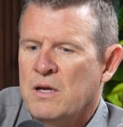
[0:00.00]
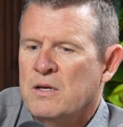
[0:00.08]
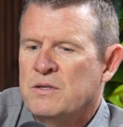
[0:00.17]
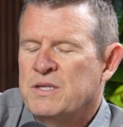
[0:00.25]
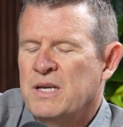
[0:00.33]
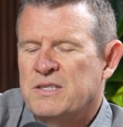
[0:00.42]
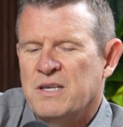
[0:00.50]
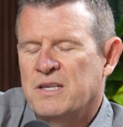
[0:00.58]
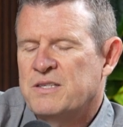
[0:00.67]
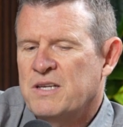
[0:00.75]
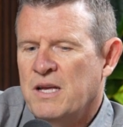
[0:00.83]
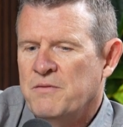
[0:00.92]
See,
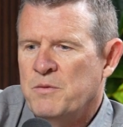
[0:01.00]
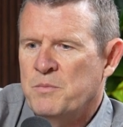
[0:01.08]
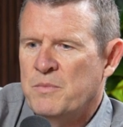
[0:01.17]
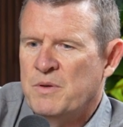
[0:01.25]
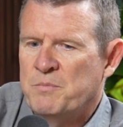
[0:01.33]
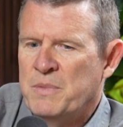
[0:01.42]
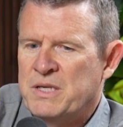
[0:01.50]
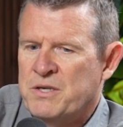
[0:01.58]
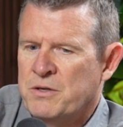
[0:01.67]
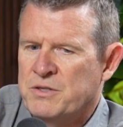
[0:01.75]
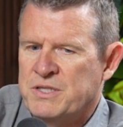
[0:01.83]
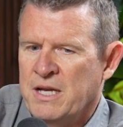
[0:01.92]
it's kind of a
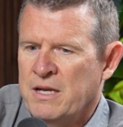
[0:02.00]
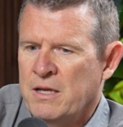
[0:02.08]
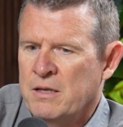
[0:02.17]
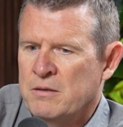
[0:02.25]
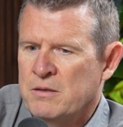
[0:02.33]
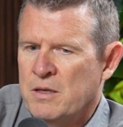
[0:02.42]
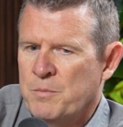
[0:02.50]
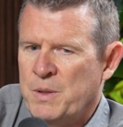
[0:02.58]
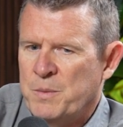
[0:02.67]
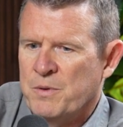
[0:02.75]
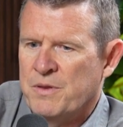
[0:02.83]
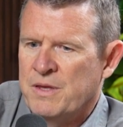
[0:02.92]
misunderstanding that
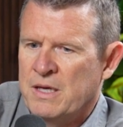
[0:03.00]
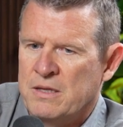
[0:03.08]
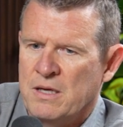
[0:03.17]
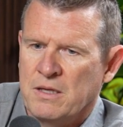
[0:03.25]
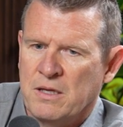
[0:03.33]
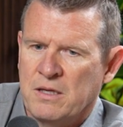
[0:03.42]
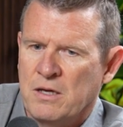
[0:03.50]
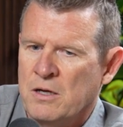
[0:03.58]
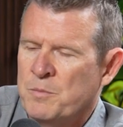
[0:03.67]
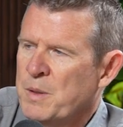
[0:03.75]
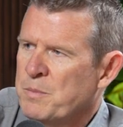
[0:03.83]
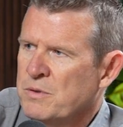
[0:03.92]
people think that like
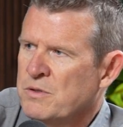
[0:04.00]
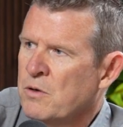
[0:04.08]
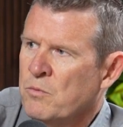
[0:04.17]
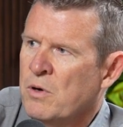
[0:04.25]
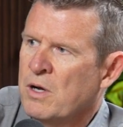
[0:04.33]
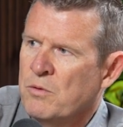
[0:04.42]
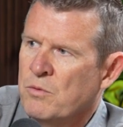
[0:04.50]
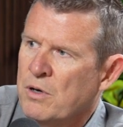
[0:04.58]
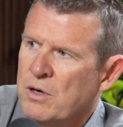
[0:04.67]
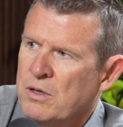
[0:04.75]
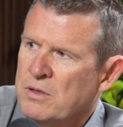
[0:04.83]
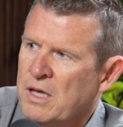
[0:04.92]
young people don't want to
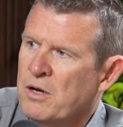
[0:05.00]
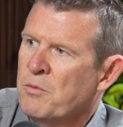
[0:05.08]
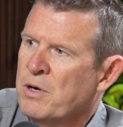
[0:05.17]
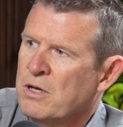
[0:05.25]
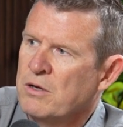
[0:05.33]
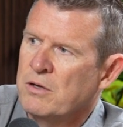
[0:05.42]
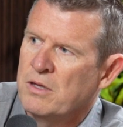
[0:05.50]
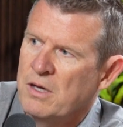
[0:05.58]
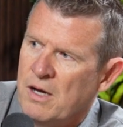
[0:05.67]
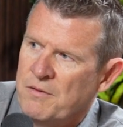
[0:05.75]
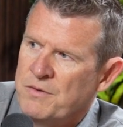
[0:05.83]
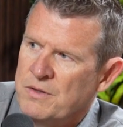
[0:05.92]
work. They don't want to go to the
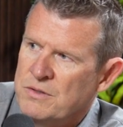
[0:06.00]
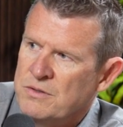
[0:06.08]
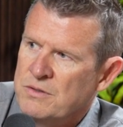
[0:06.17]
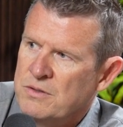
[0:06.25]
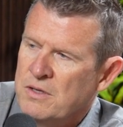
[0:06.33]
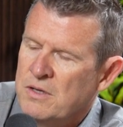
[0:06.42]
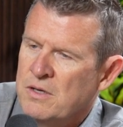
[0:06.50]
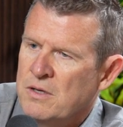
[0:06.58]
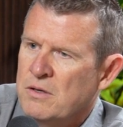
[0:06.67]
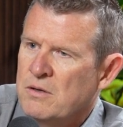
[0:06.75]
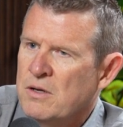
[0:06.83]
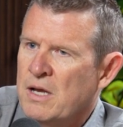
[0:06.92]
office.
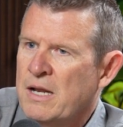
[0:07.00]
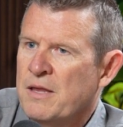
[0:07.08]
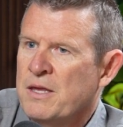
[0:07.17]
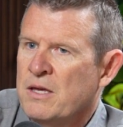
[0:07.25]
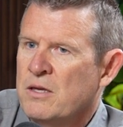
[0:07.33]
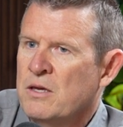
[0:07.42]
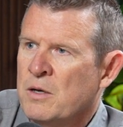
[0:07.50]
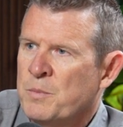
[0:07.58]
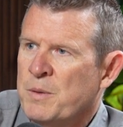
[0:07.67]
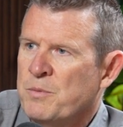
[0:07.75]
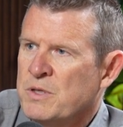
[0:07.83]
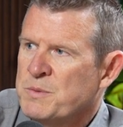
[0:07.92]
And I think young
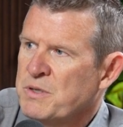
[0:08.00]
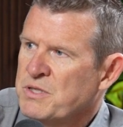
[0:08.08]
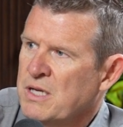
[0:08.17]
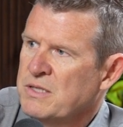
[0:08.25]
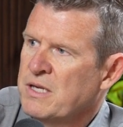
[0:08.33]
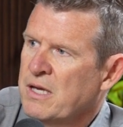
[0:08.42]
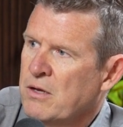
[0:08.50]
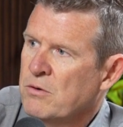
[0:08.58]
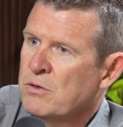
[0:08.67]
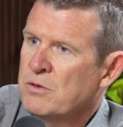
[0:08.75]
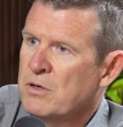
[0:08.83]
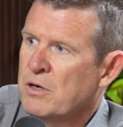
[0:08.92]
people, especially as they get
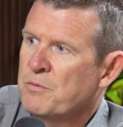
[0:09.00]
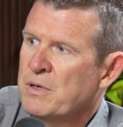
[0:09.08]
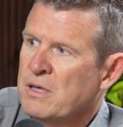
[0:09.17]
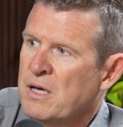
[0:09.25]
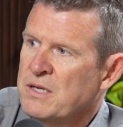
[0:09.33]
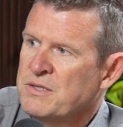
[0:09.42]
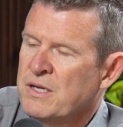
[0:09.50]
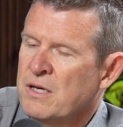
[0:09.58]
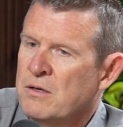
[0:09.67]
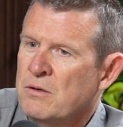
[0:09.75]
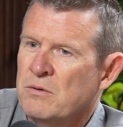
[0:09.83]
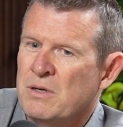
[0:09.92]
older, are
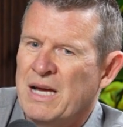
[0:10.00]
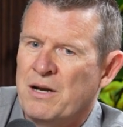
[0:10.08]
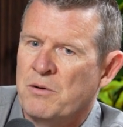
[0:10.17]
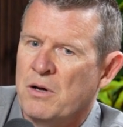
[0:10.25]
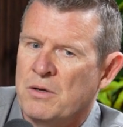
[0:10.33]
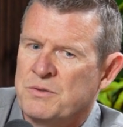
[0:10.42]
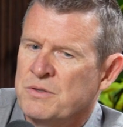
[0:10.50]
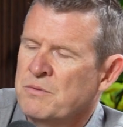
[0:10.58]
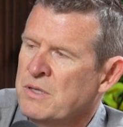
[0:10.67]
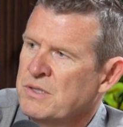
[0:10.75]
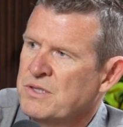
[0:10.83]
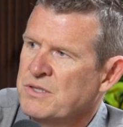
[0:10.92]
realizing, oh, I don't also
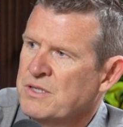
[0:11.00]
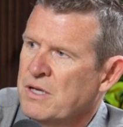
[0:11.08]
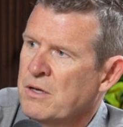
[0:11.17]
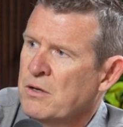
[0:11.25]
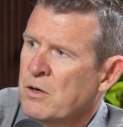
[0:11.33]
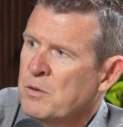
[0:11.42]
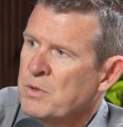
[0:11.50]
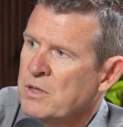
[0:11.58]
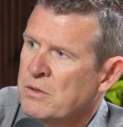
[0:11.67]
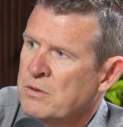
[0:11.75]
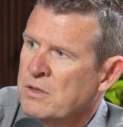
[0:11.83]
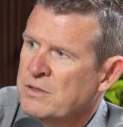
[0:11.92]
want to just sit at home
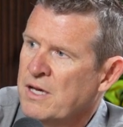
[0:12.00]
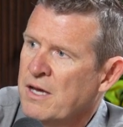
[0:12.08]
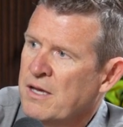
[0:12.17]
alone all day.